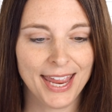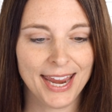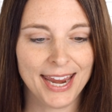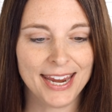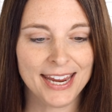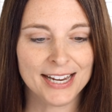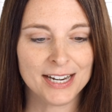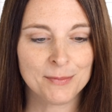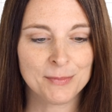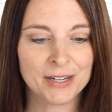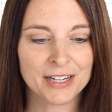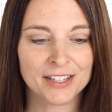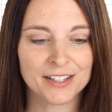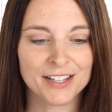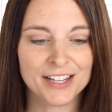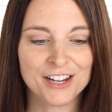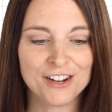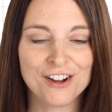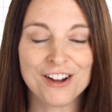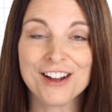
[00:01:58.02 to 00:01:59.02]
and I'm going to
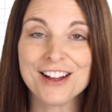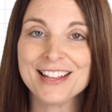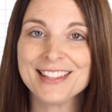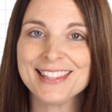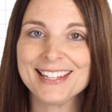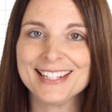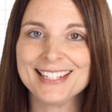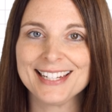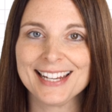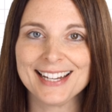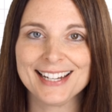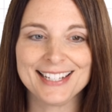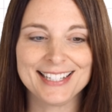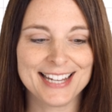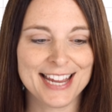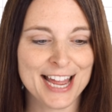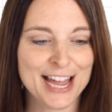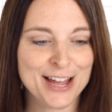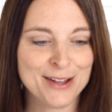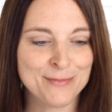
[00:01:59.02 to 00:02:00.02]
click on the Data
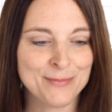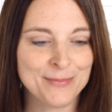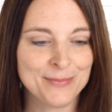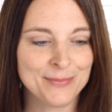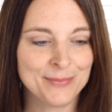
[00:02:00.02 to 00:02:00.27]
tab.